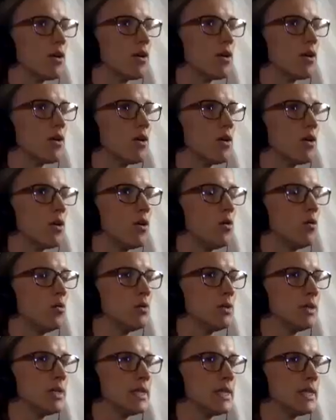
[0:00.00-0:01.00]

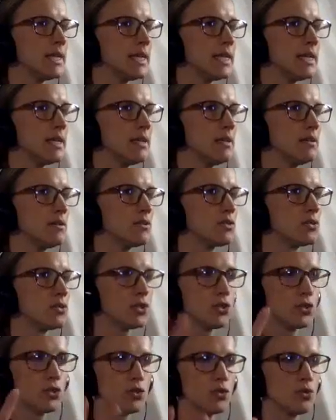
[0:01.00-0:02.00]
only
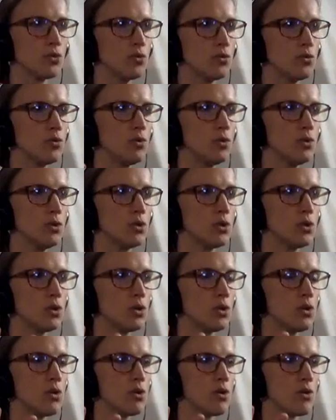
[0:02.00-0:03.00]
two
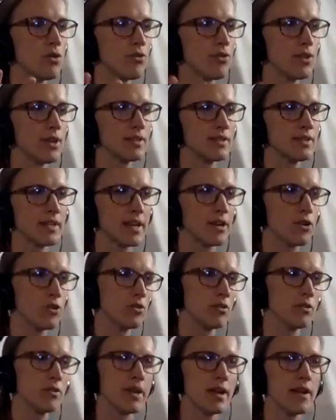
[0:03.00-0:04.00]
things that I
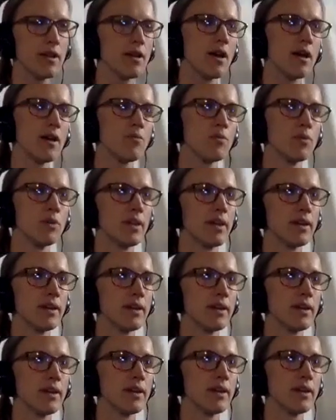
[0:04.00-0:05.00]
heard that I would like
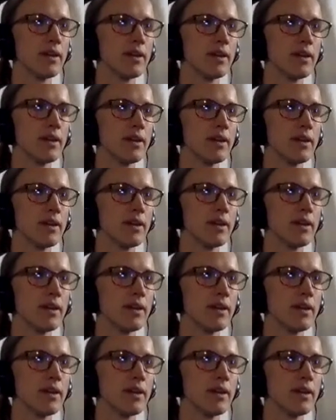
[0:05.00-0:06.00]
for you to
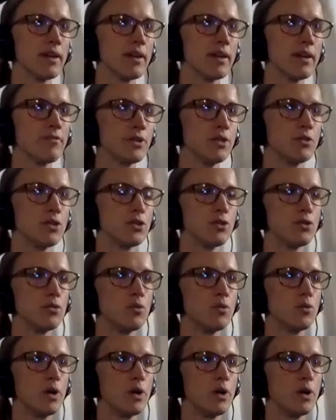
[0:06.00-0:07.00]
improve.
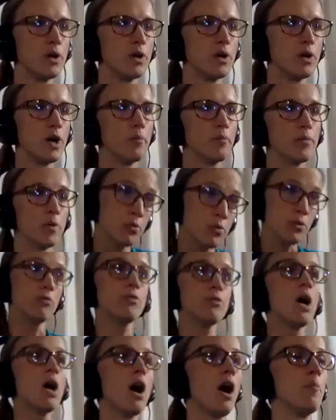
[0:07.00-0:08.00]

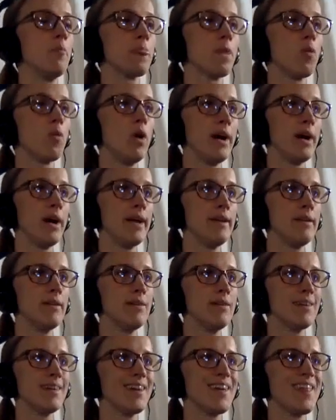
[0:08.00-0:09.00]
One,
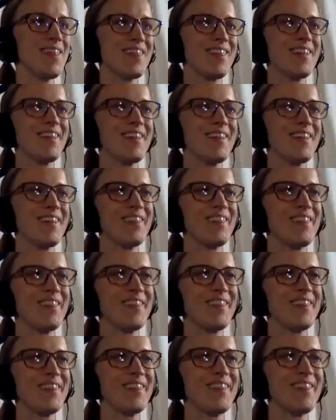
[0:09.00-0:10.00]
the length of
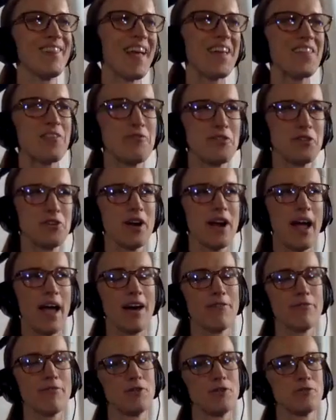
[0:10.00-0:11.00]
your half notes
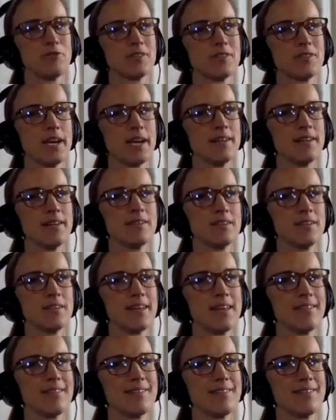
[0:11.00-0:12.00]
tied to the eighth notes.